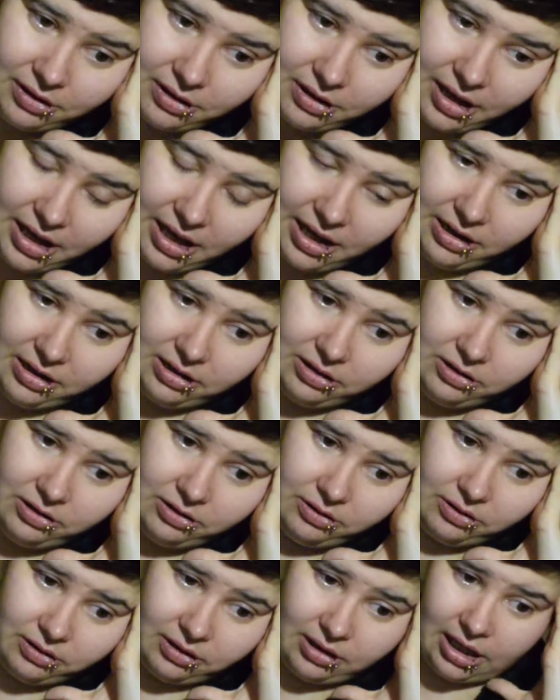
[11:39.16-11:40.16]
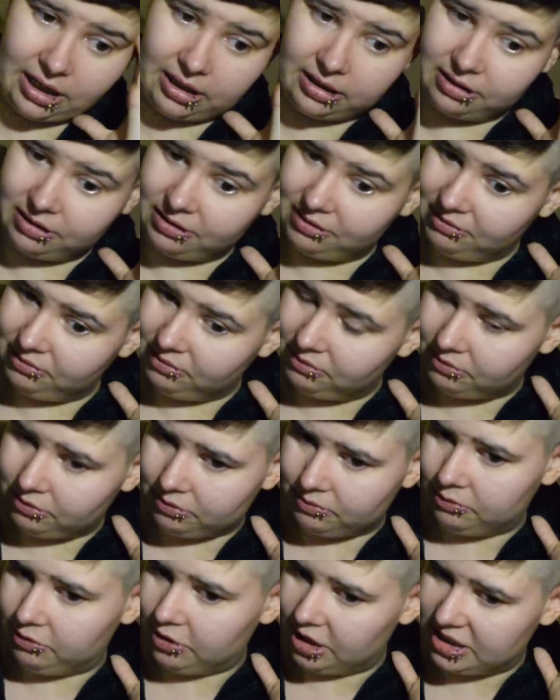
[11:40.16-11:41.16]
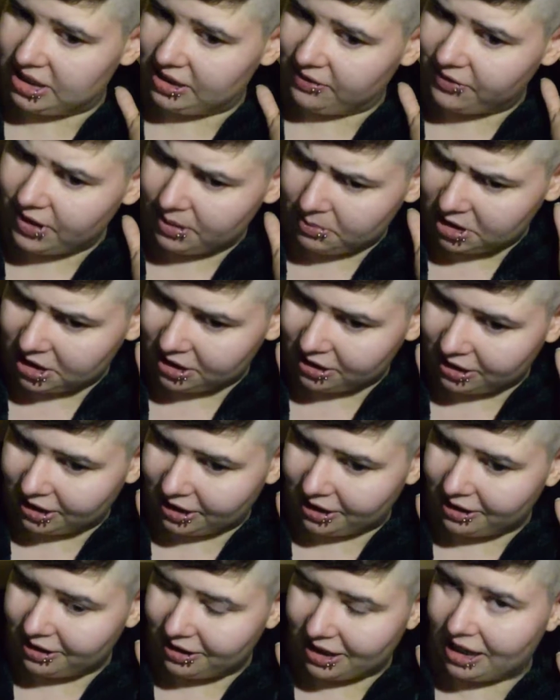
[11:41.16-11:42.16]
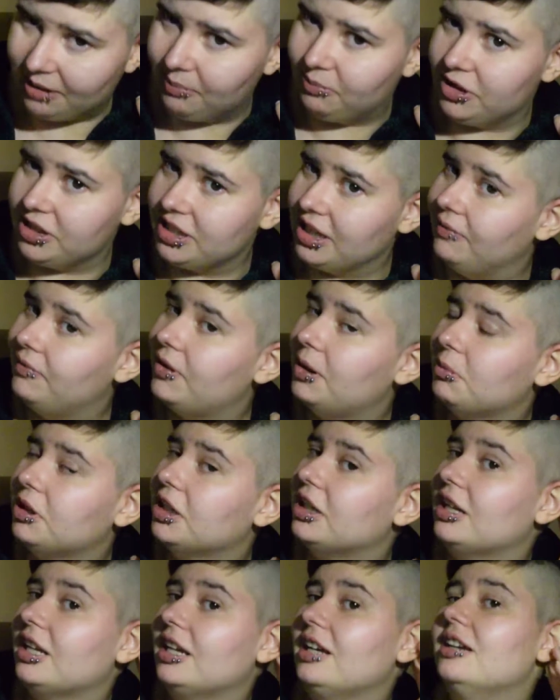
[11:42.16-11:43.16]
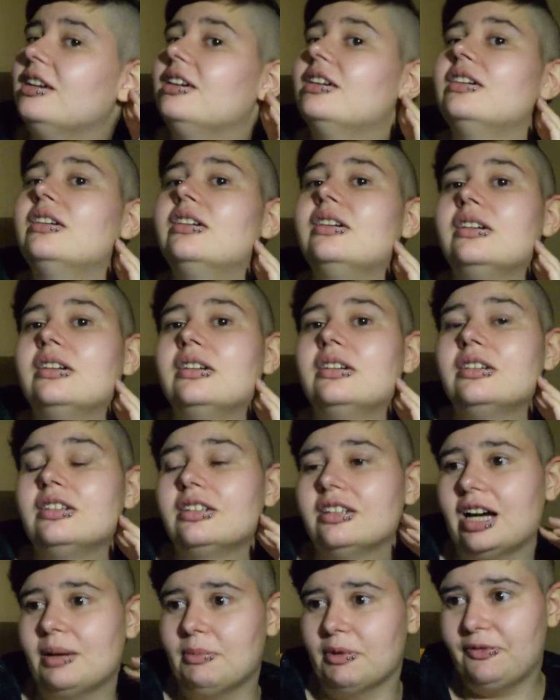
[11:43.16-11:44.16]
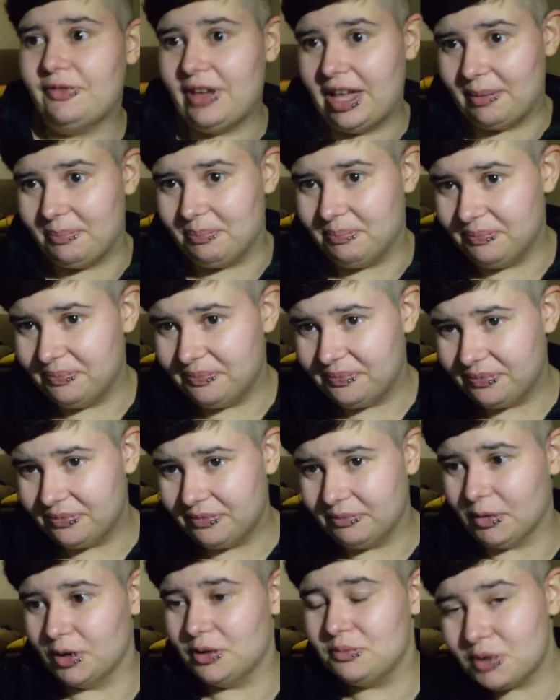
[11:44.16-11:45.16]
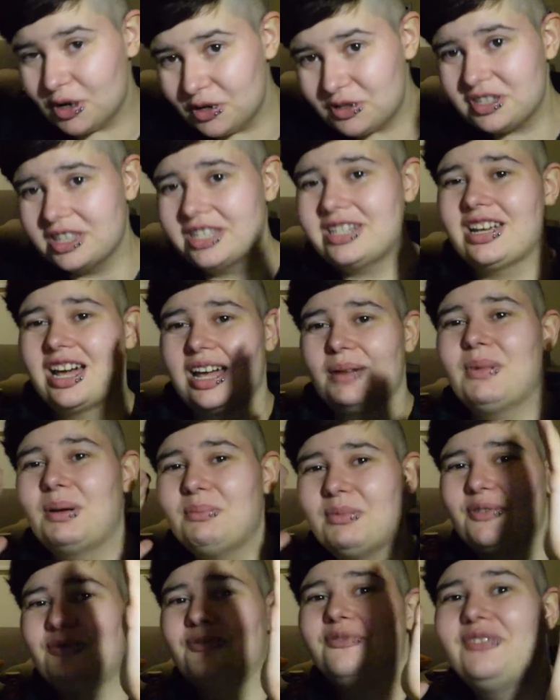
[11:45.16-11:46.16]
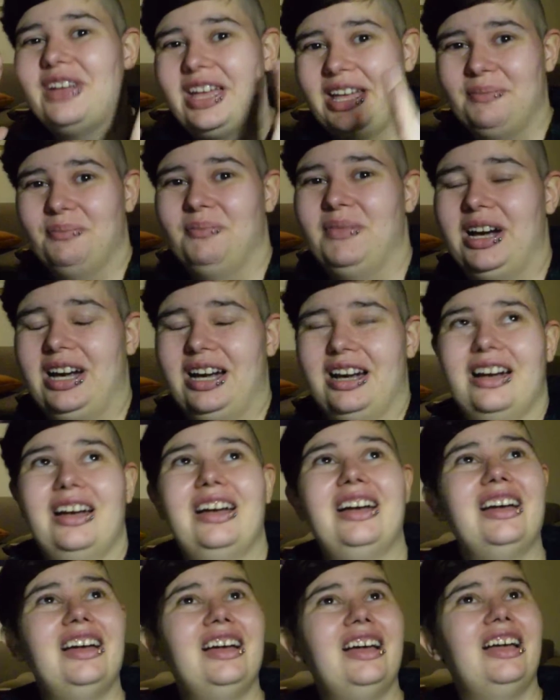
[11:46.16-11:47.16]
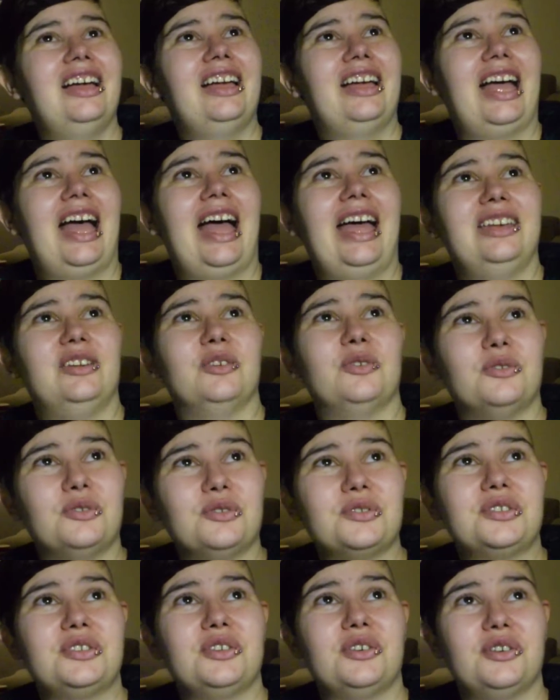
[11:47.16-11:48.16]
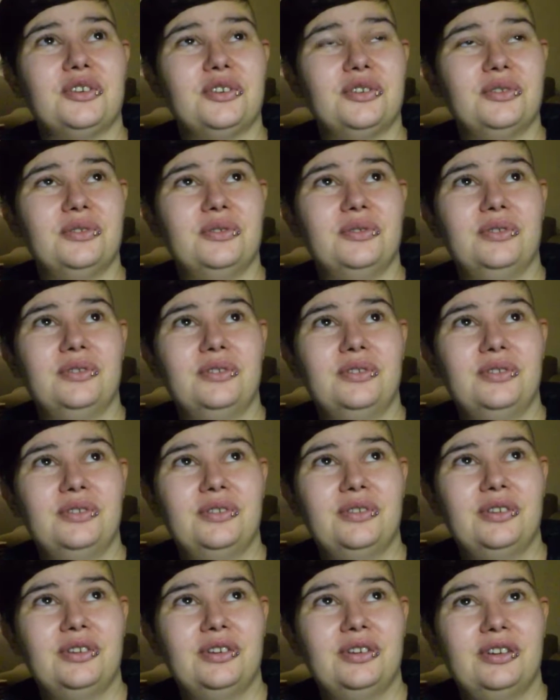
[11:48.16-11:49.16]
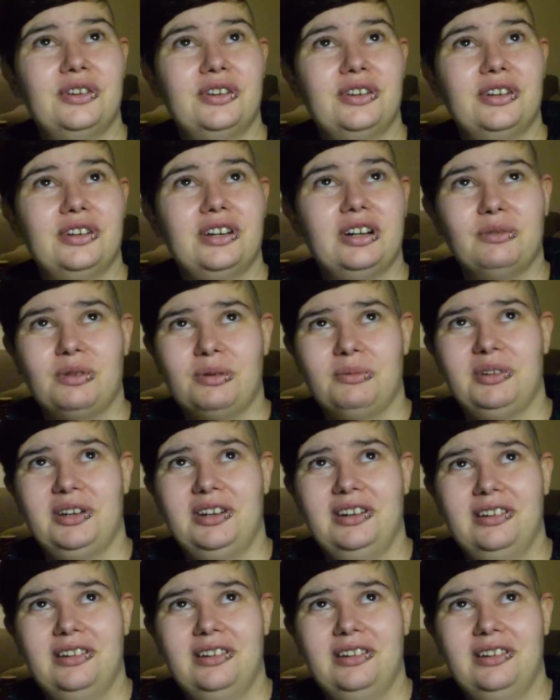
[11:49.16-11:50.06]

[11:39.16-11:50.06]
and like dressing femininely and present femininely. I'm a femme. Most of the time I'm a femme and also a woman.